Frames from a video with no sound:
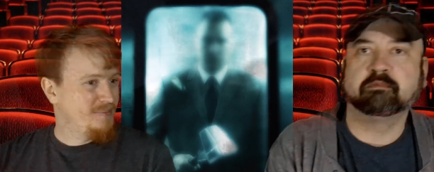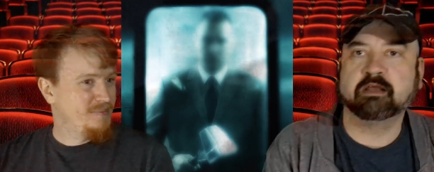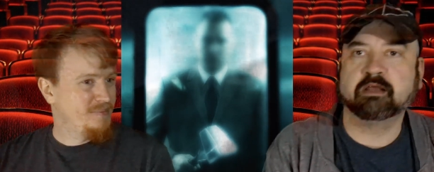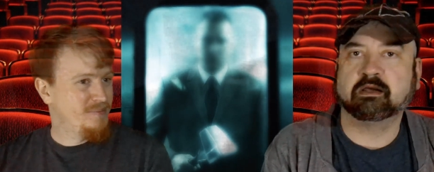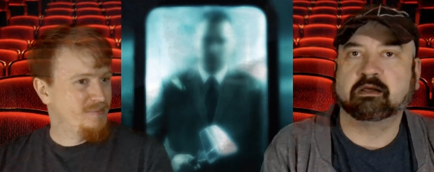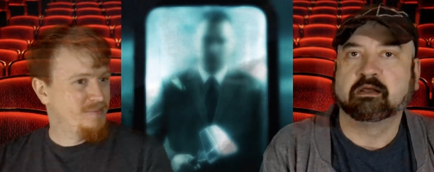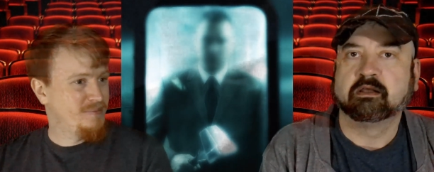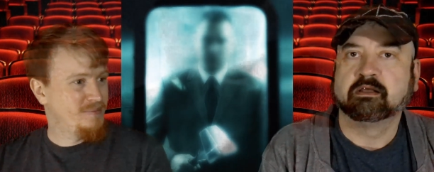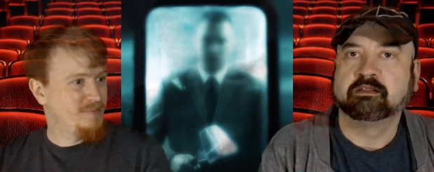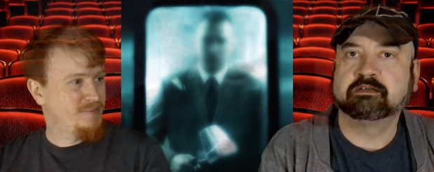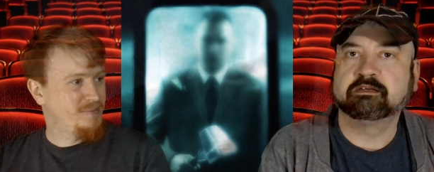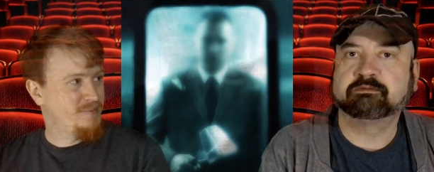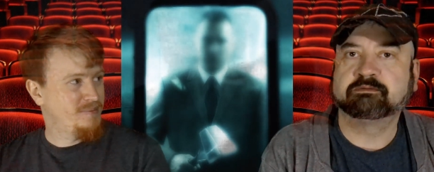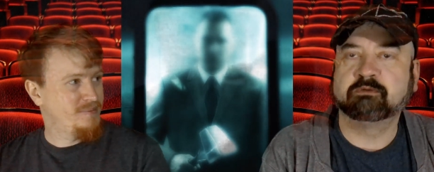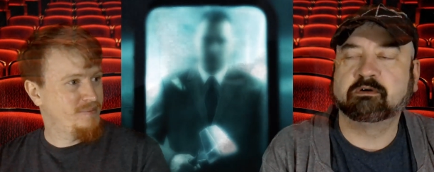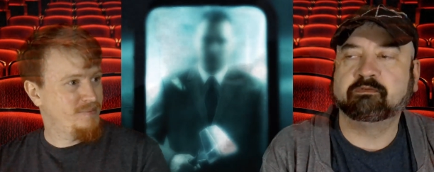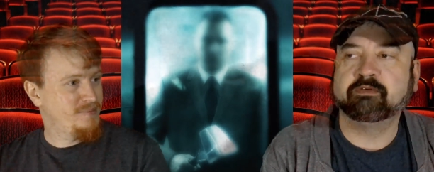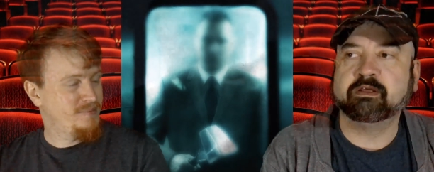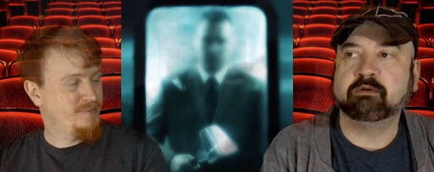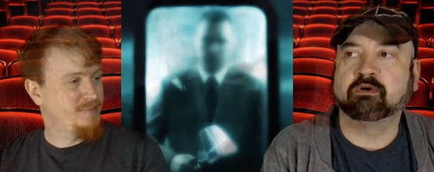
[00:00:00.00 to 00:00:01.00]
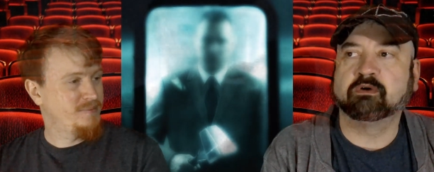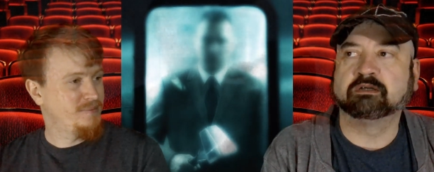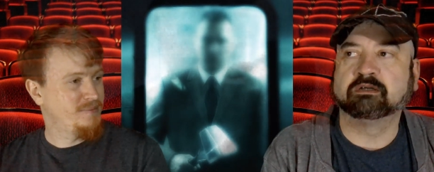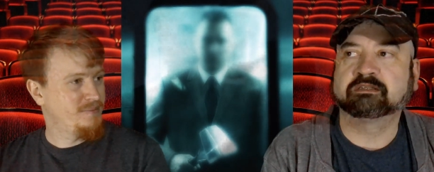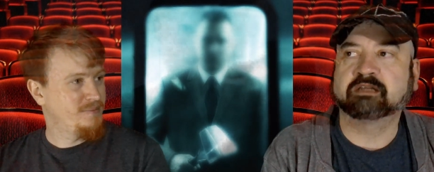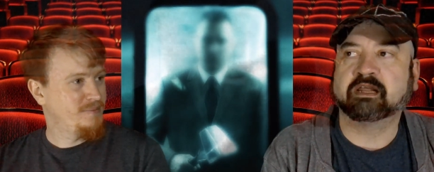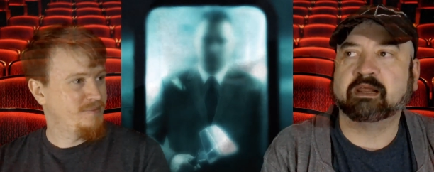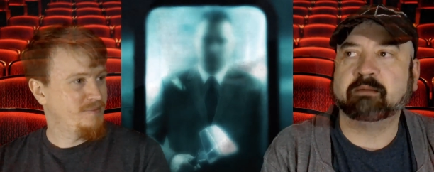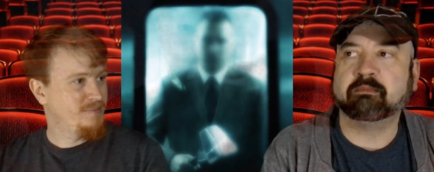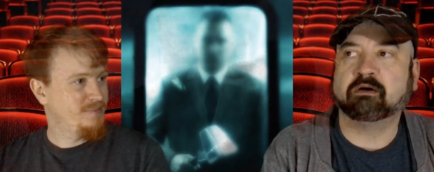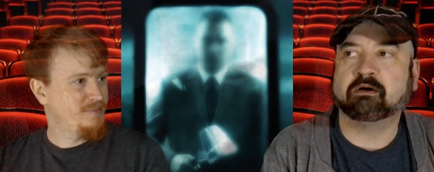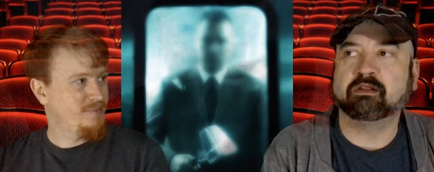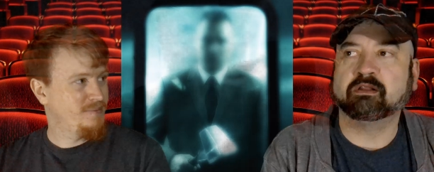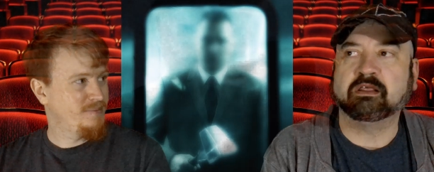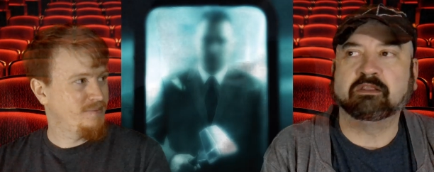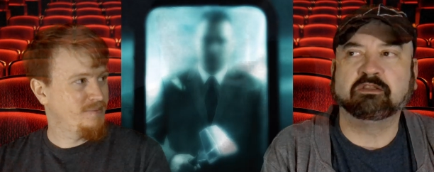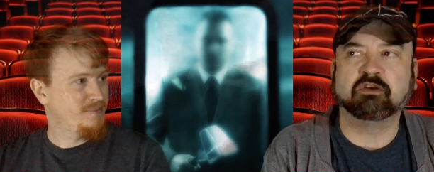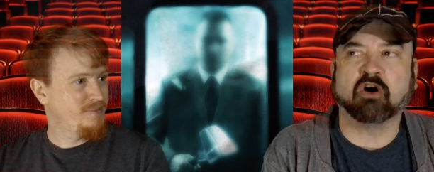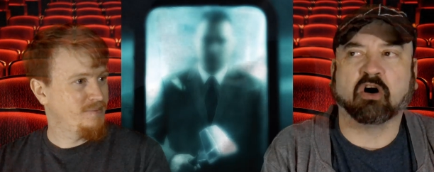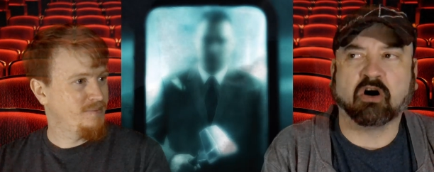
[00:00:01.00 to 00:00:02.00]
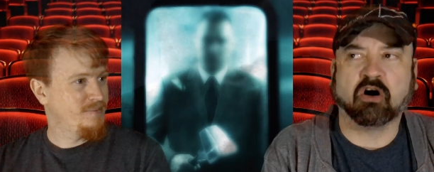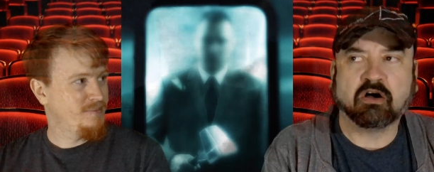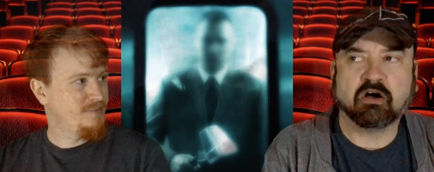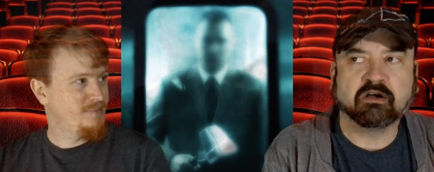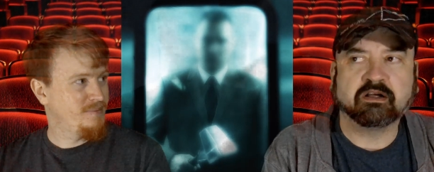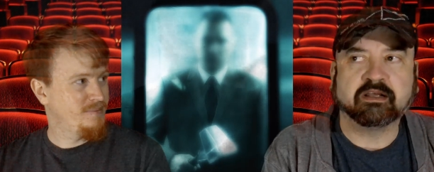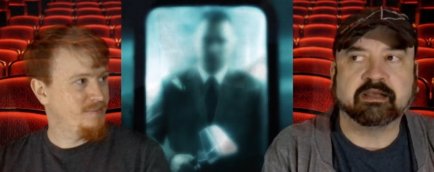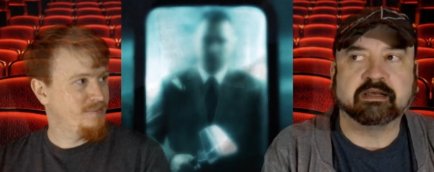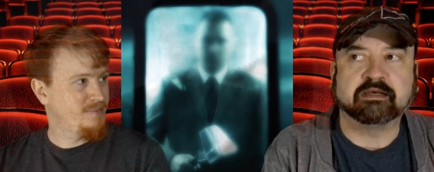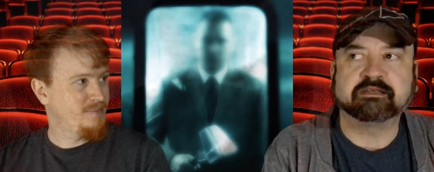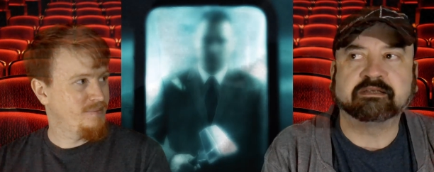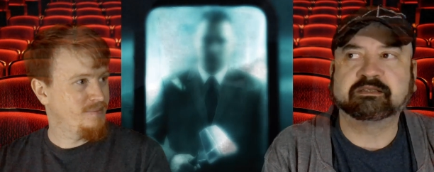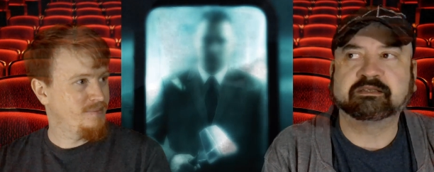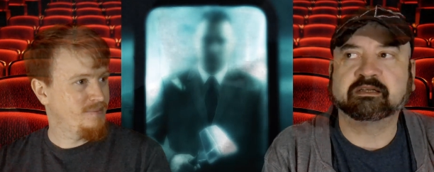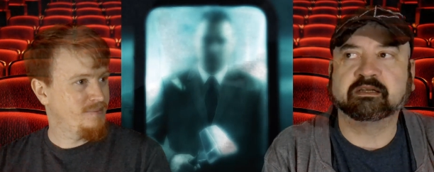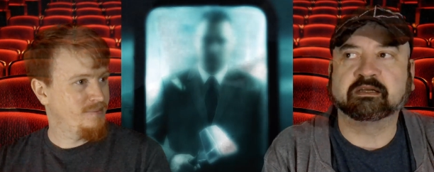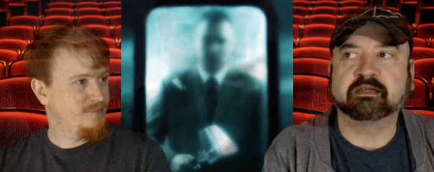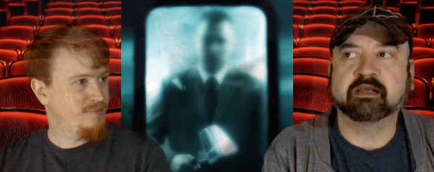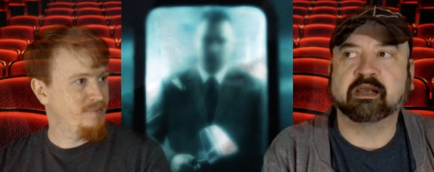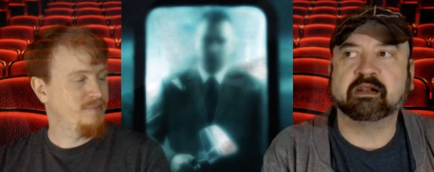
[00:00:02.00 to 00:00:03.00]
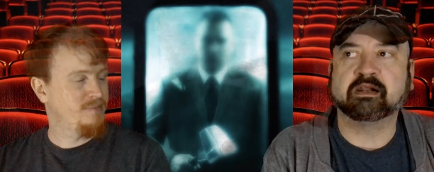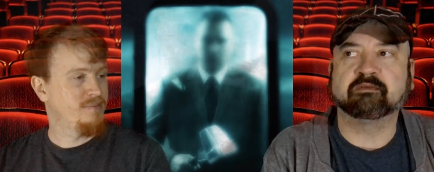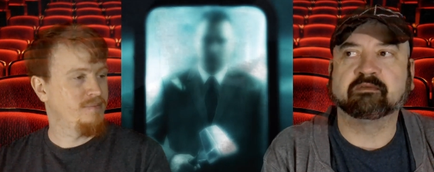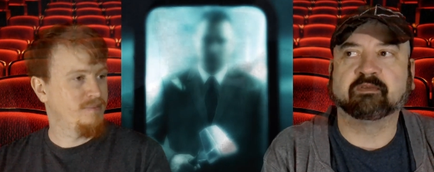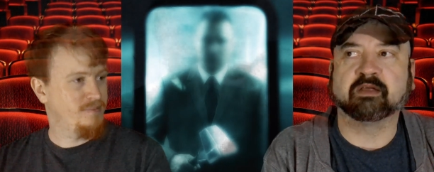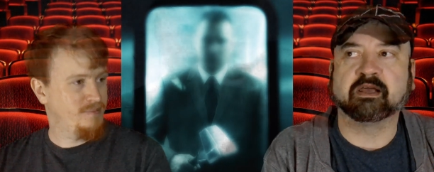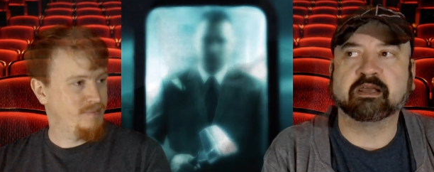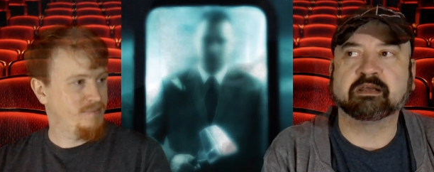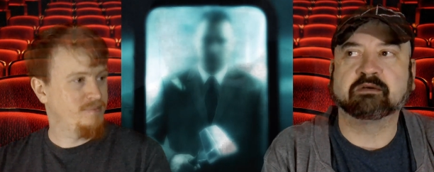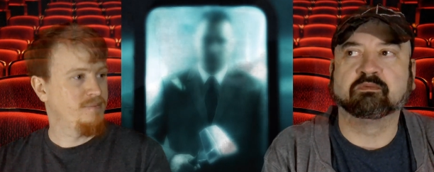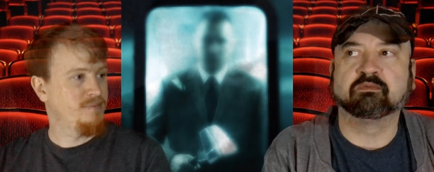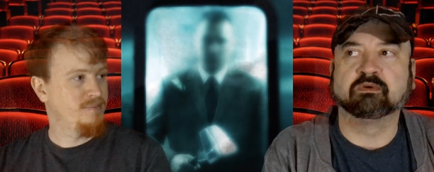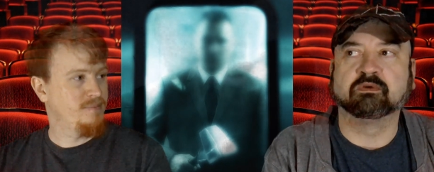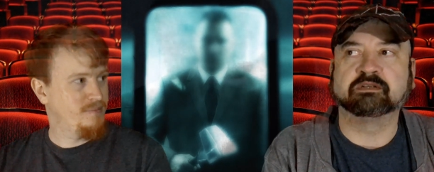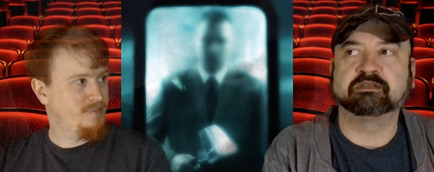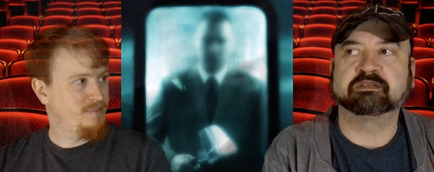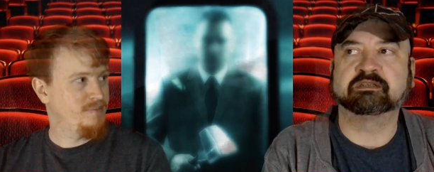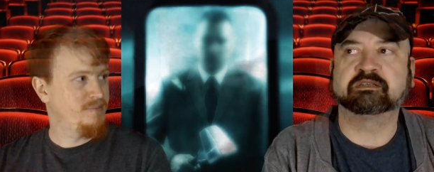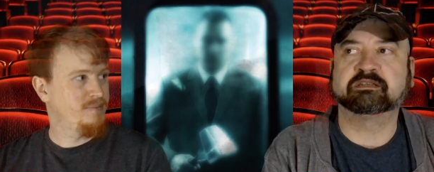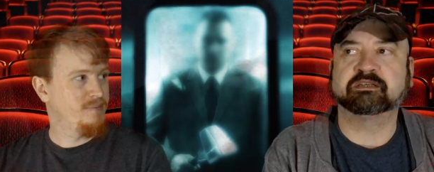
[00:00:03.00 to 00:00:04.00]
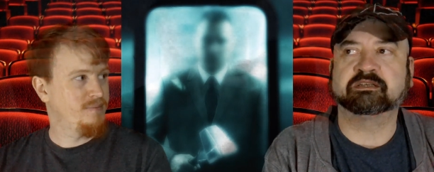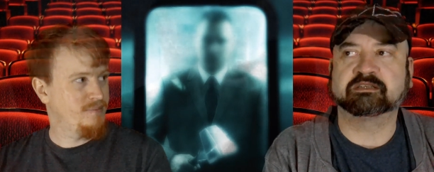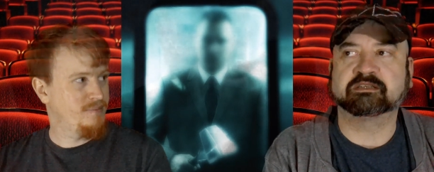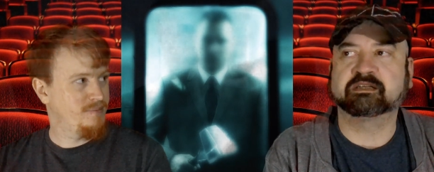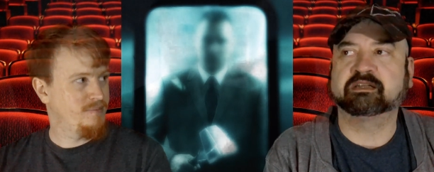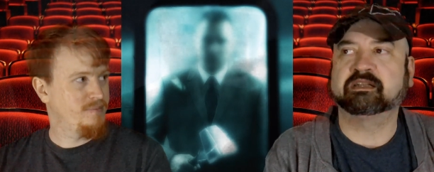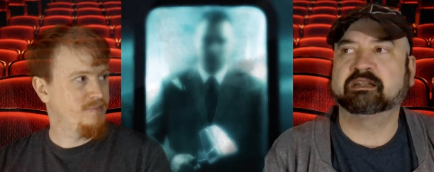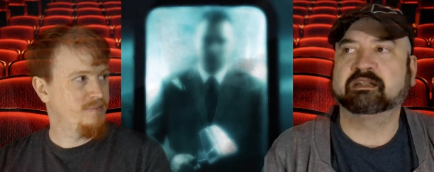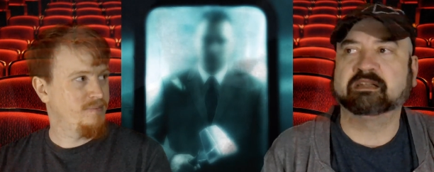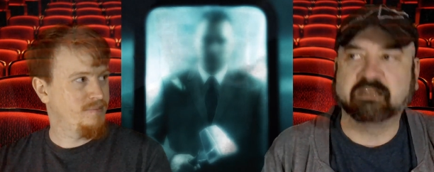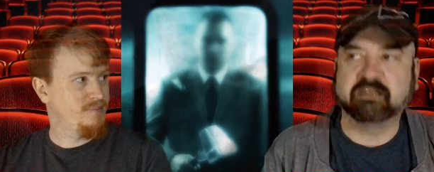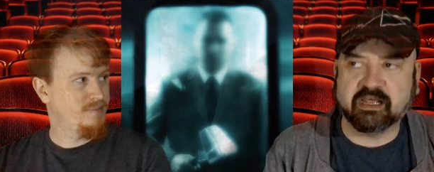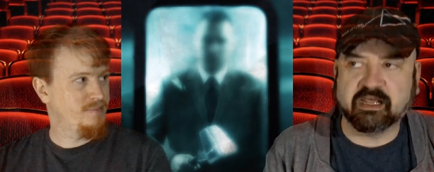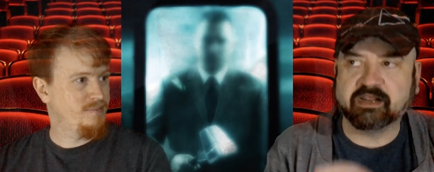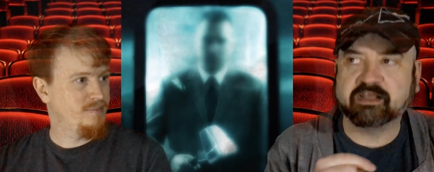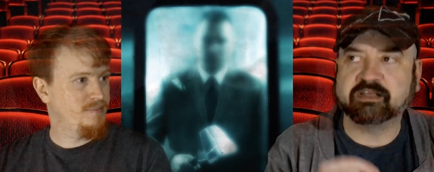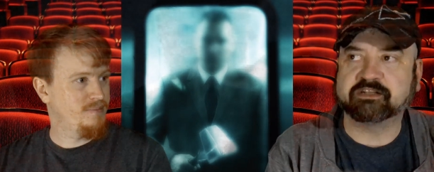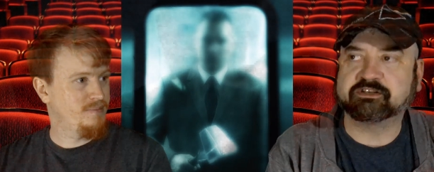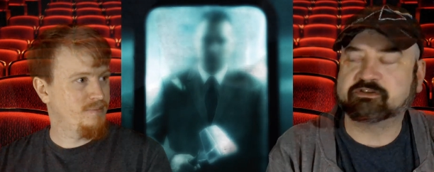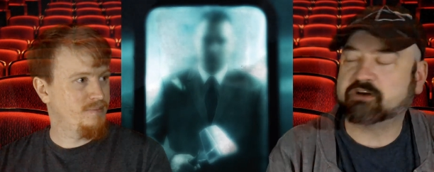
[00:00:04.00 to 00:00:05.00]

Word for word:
Speaker 1: yeah, this movie was came out in August. It kind of like was just getting its